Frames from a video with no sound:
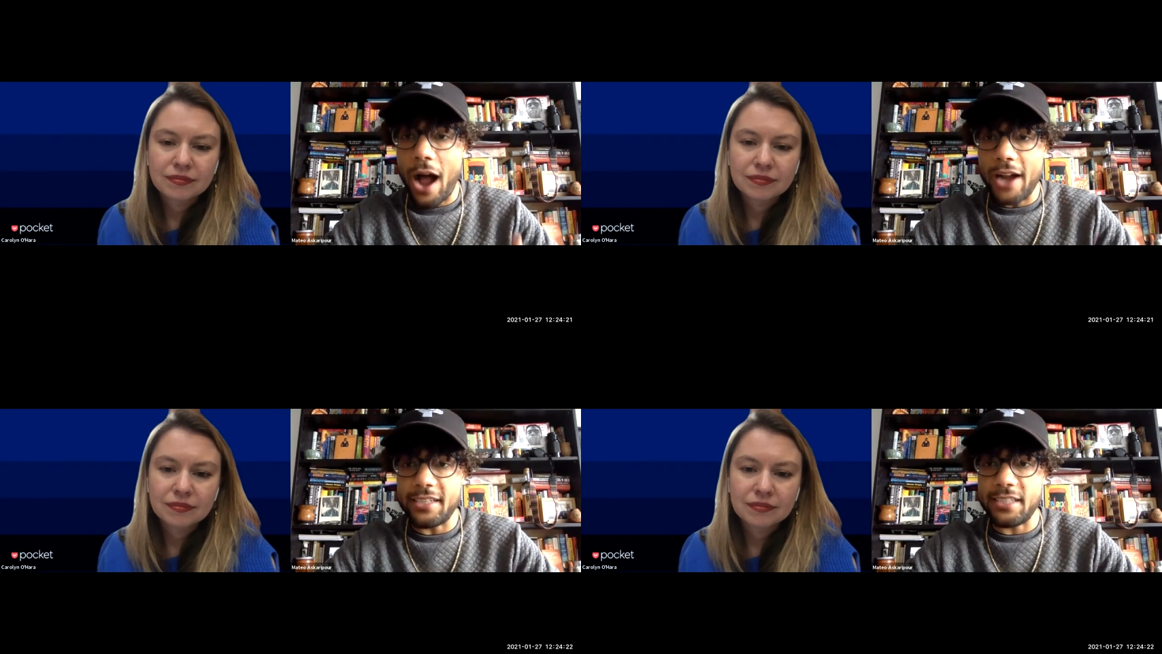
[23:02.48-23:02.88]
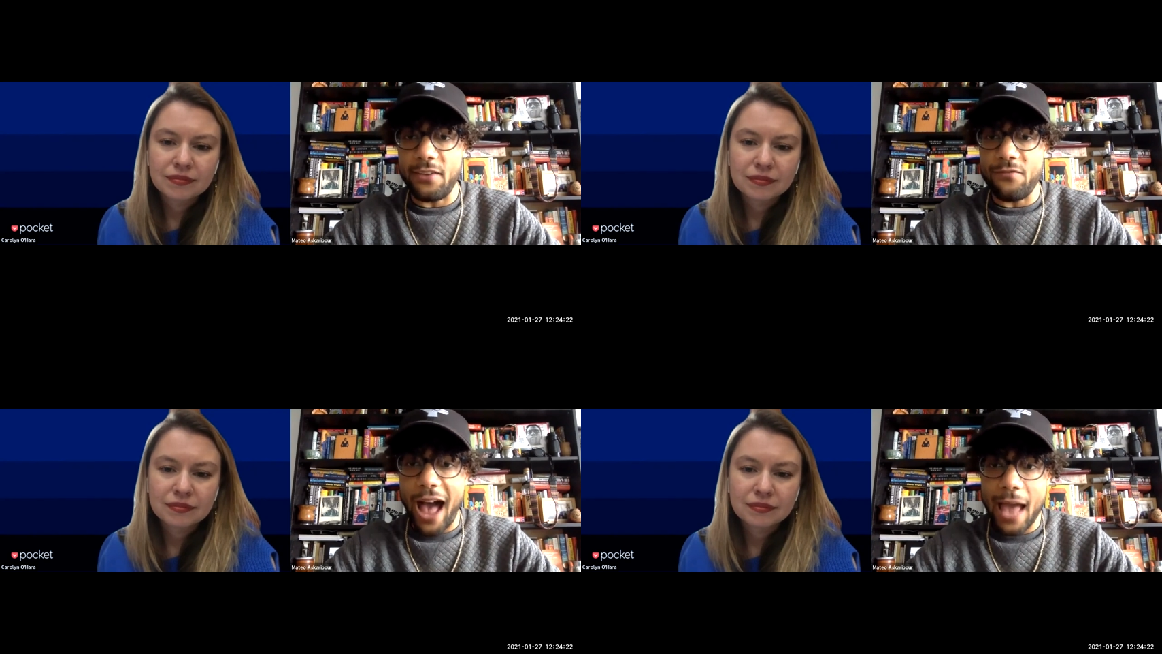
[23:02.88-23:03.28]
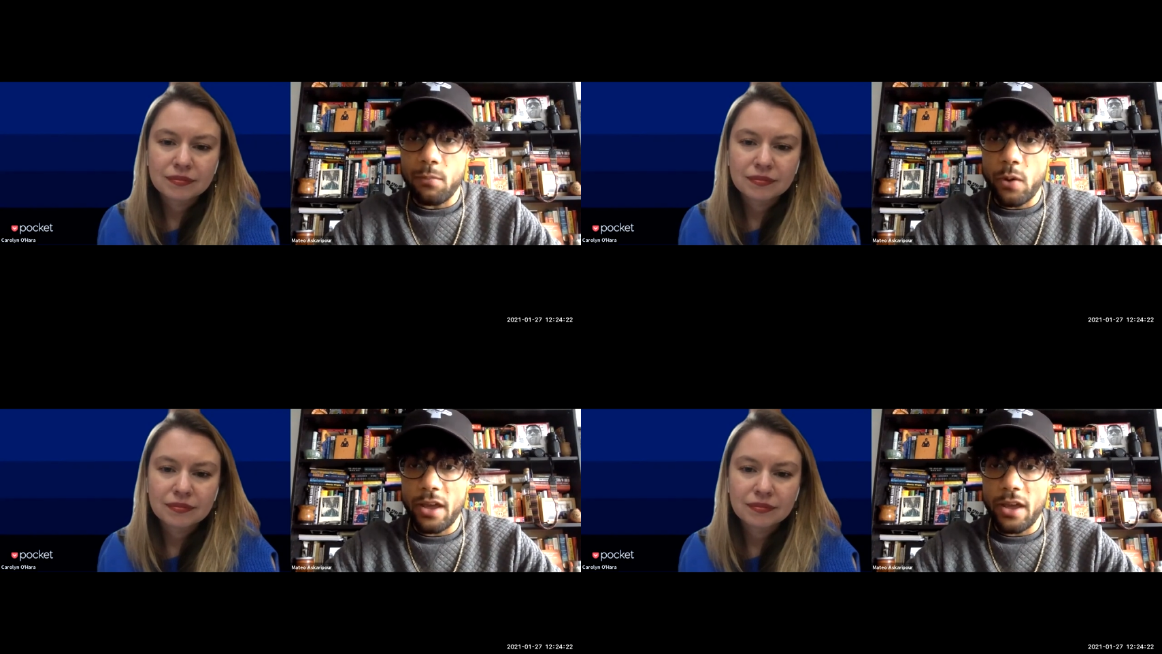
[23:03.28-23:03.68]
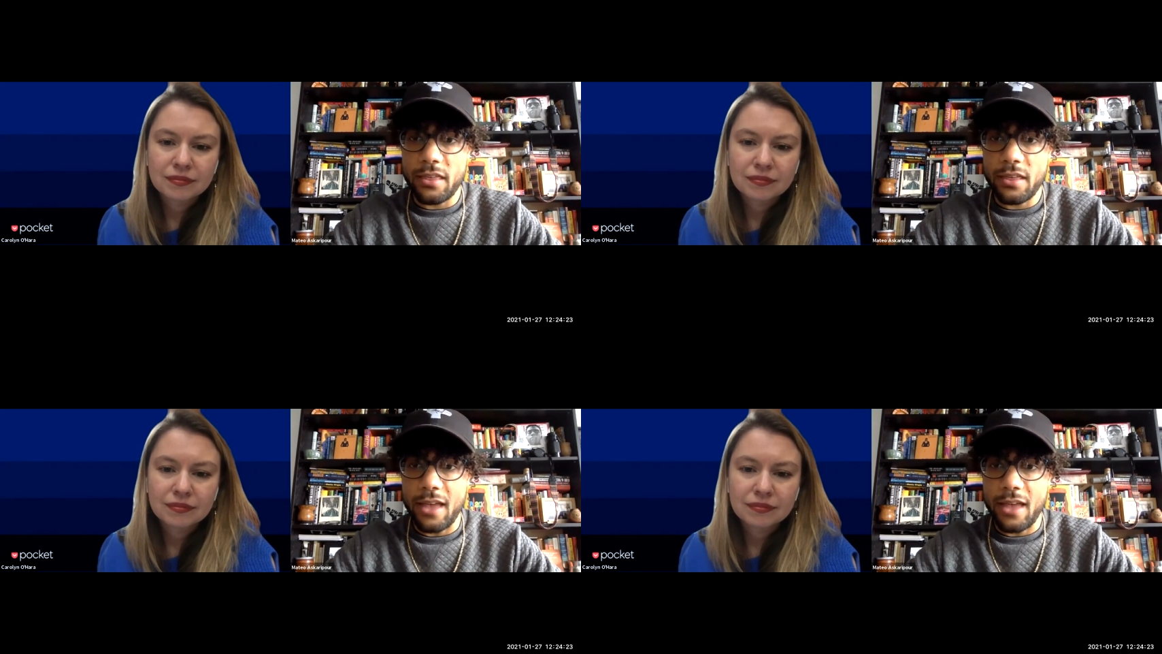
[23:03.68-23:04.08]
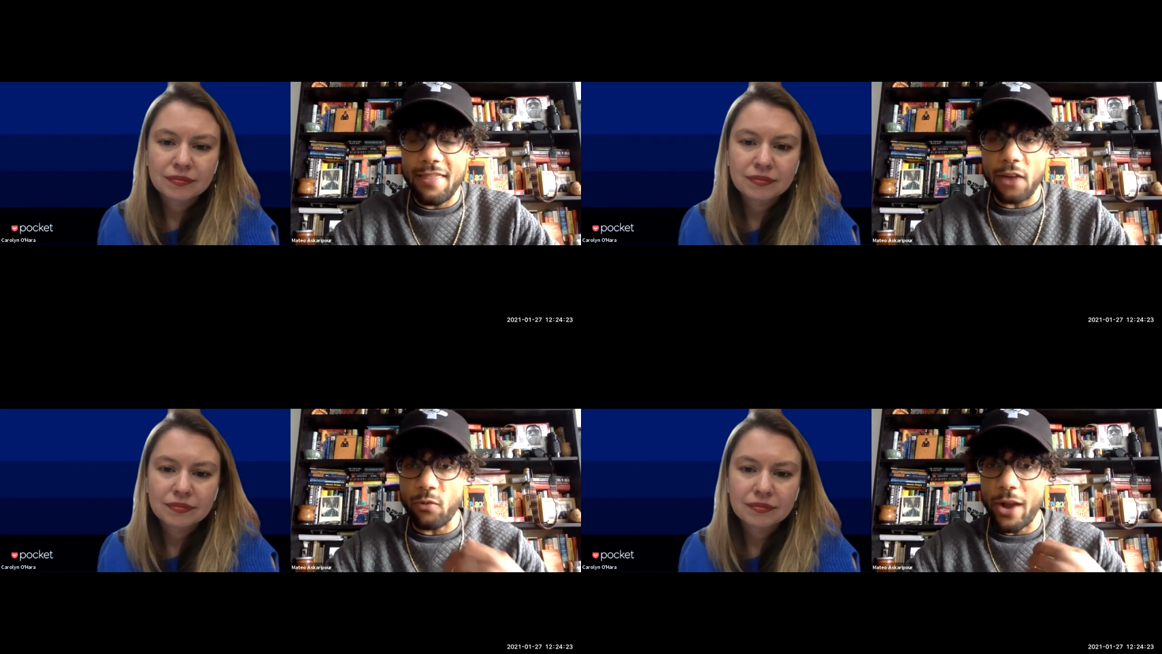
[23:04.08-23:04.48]
Speaker 1: honestly vibe with and
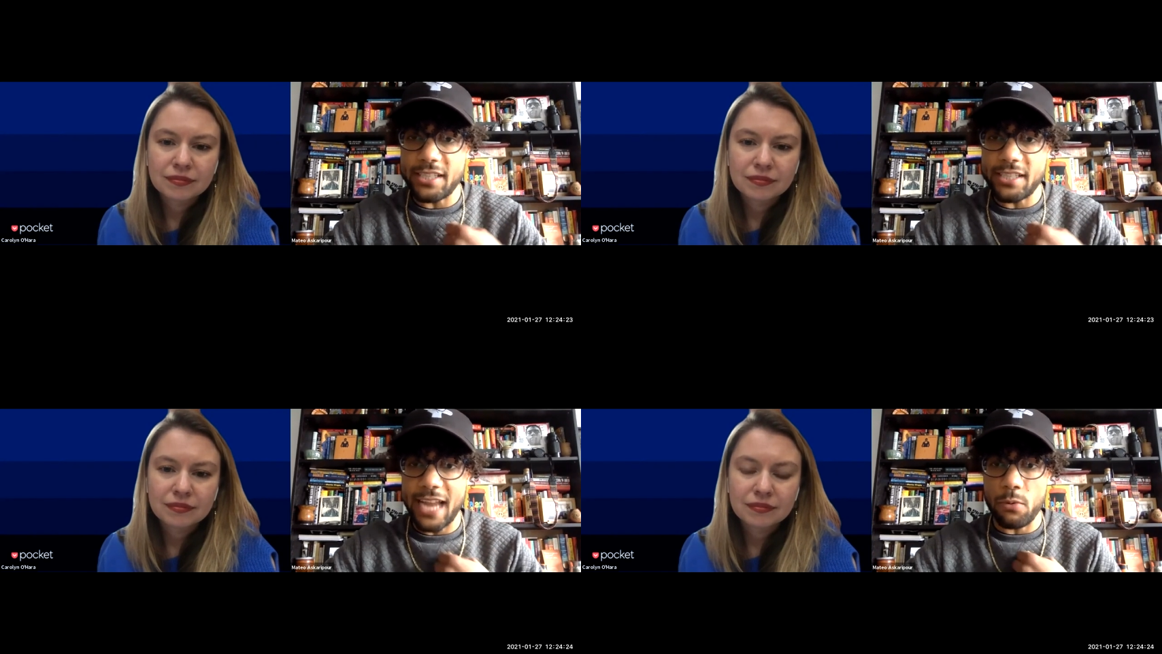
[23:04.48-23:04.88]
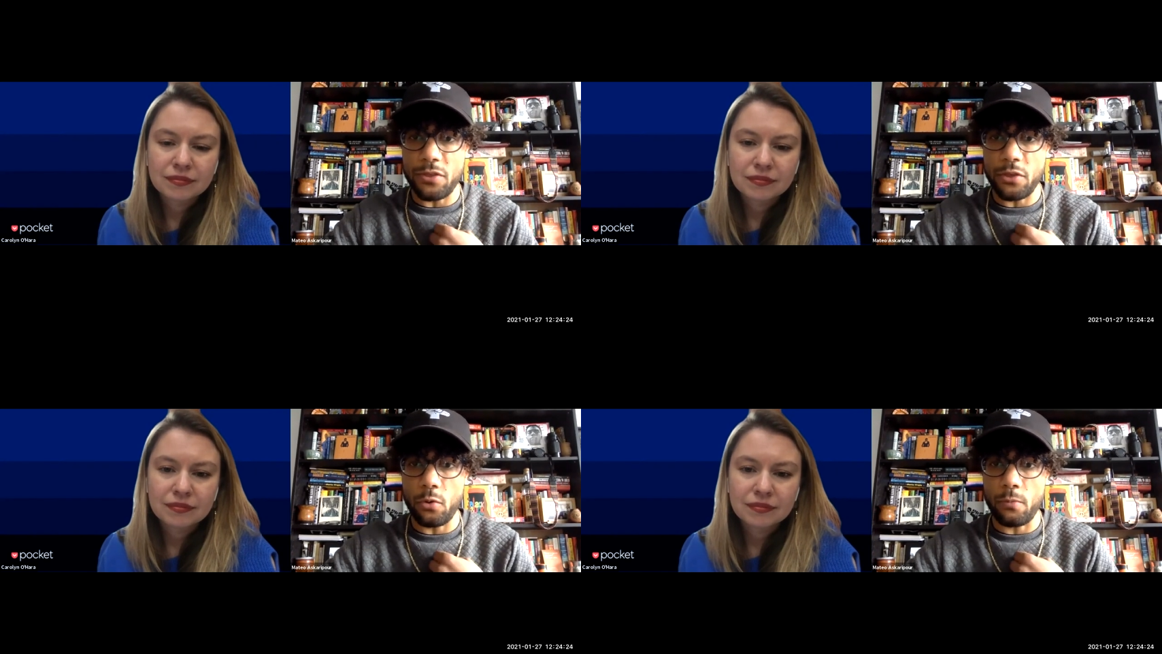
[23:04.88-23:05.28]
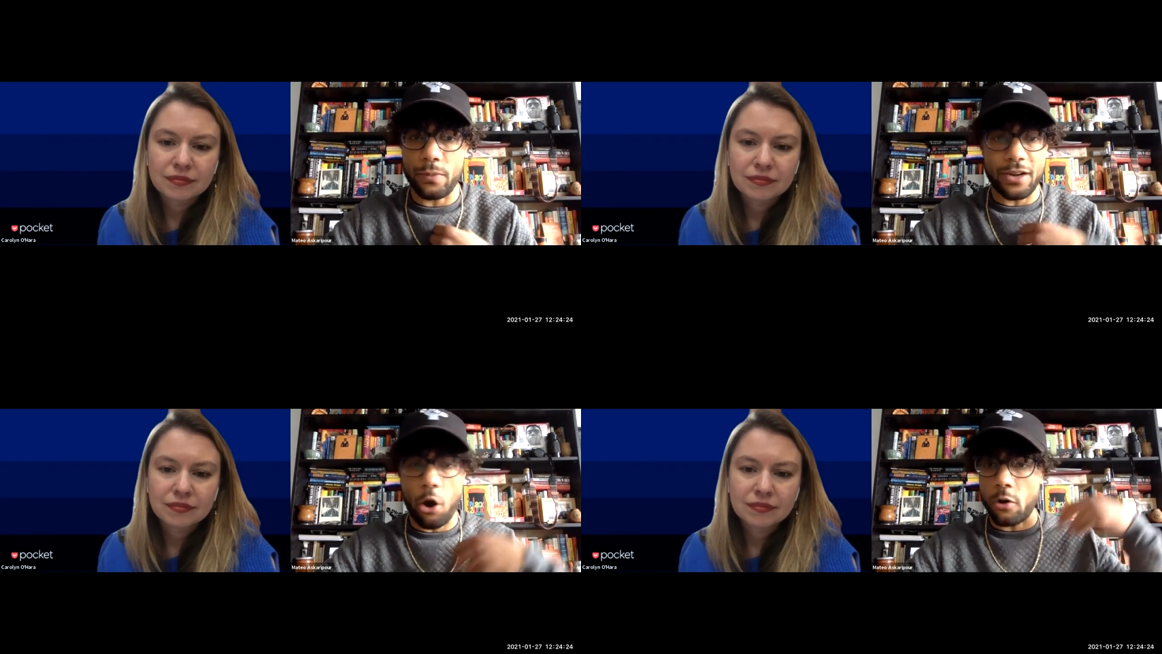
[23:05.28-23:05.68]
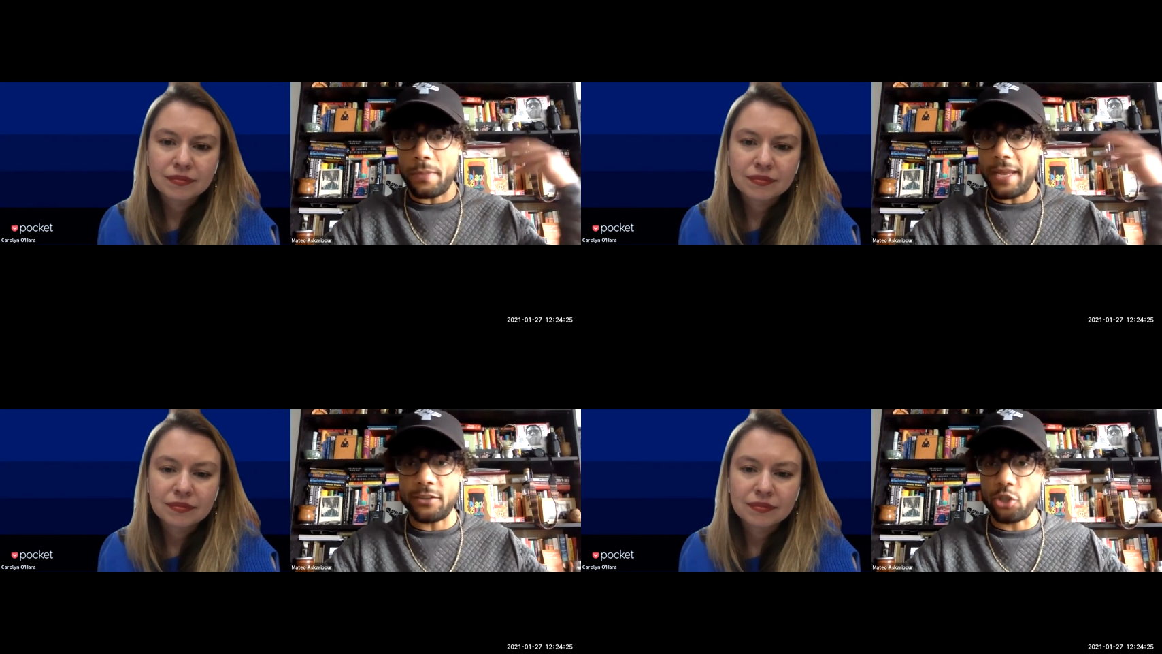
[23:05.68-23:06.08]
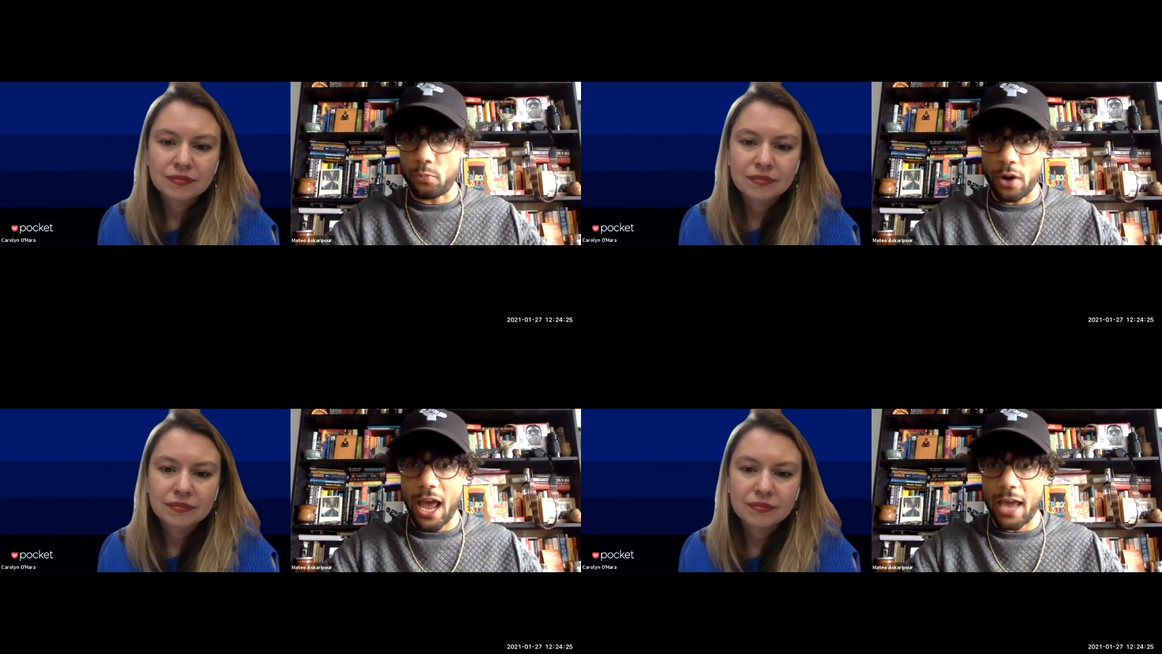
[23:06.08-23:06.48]
that resonate with you, but aren't being
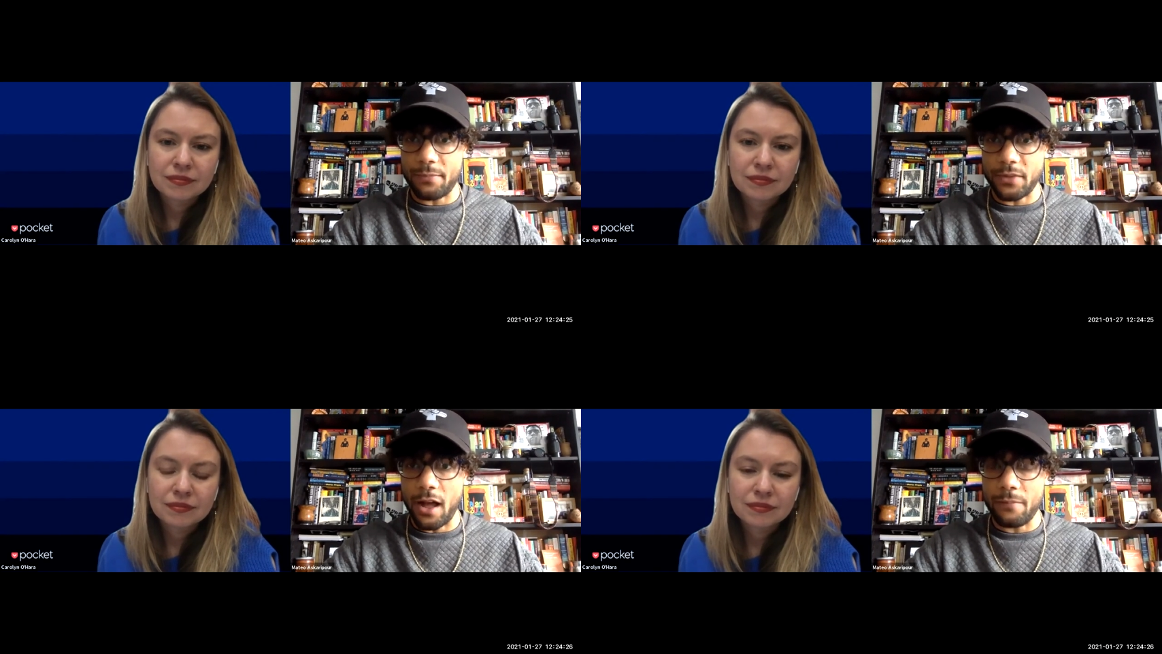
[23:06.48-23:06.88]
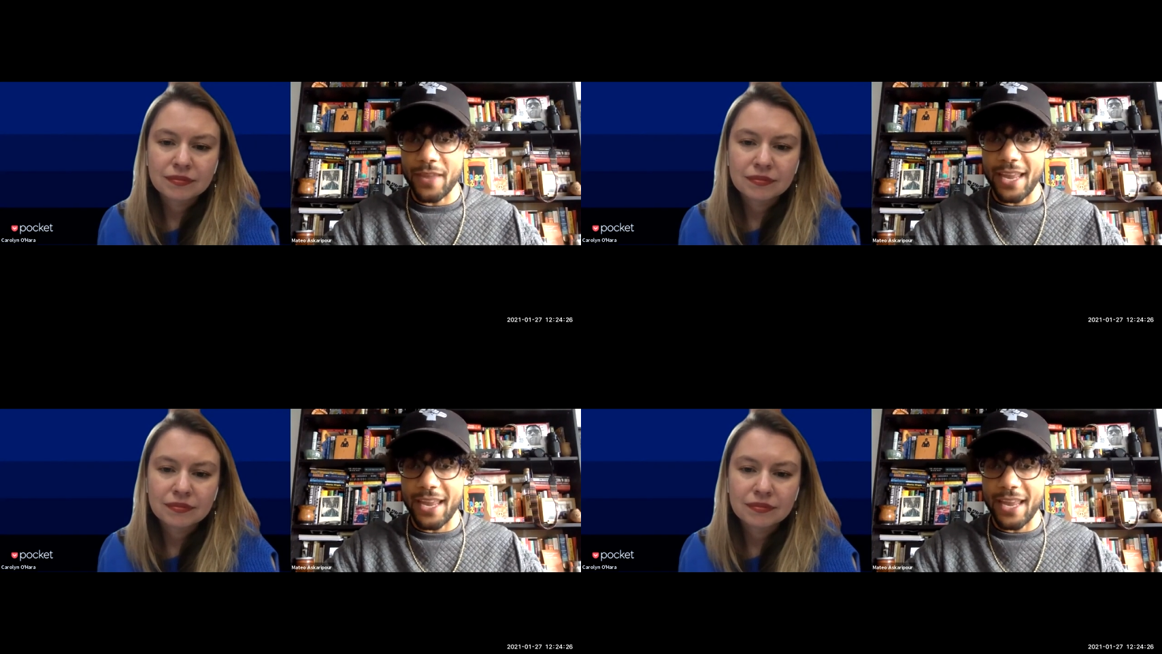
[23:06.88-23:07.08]
super hyped up.